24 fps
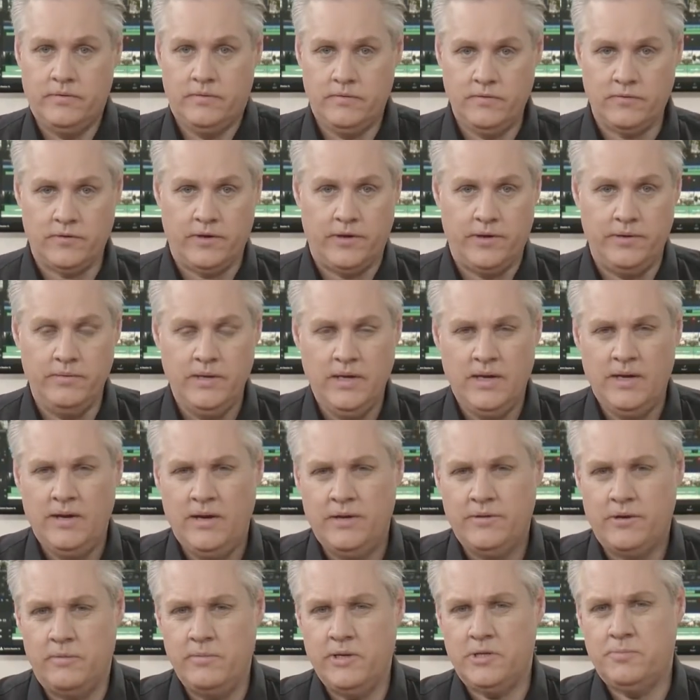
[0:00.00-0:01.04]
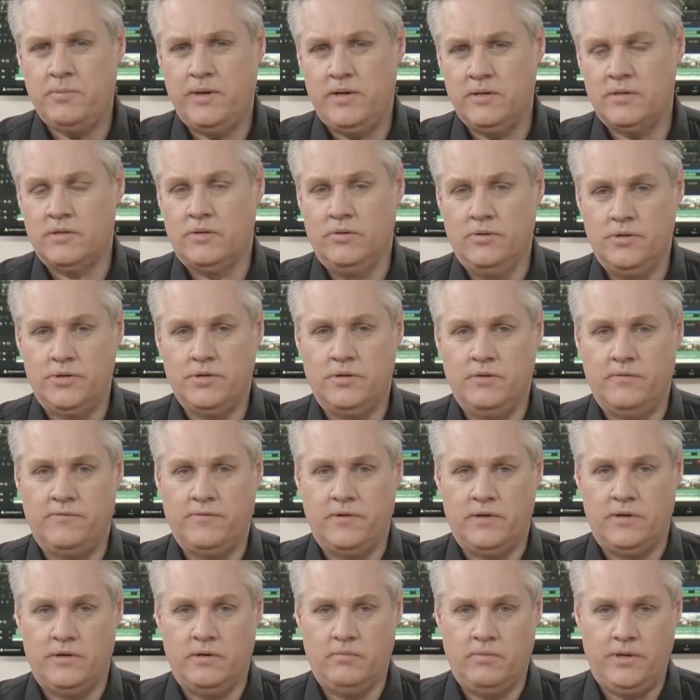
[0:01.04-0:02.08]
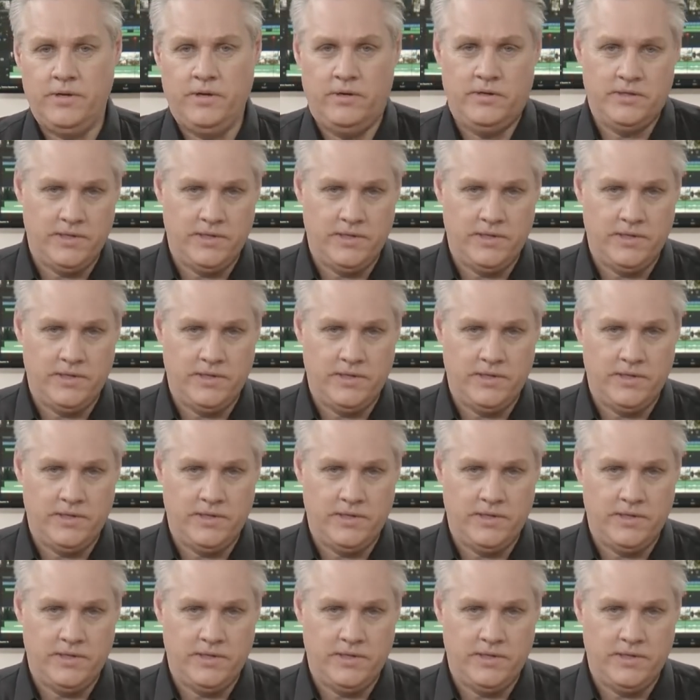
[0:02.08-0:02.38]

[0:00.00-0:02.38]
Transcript: So they're a much better solution for when you're